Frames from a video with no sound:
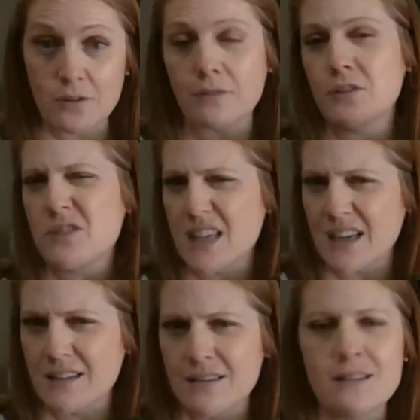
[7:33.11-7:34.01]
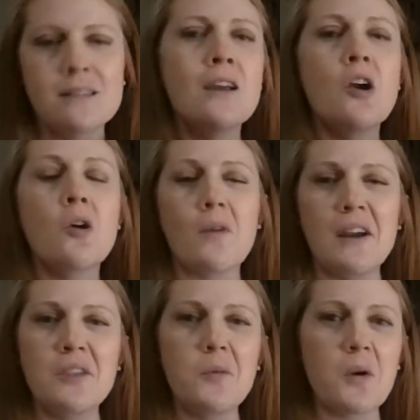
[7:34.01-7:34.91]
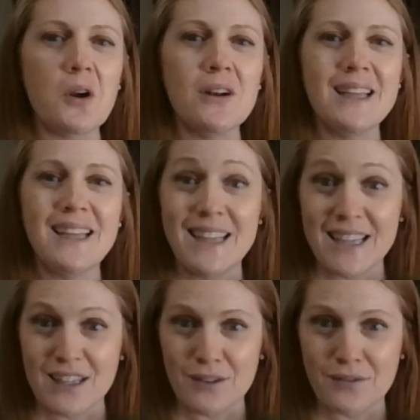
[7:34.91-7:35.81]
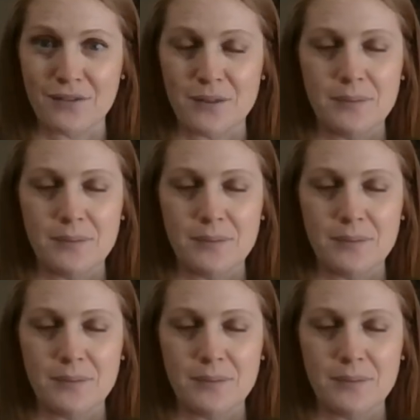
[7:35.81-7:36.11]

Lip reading: or a few seconds. Write the word give.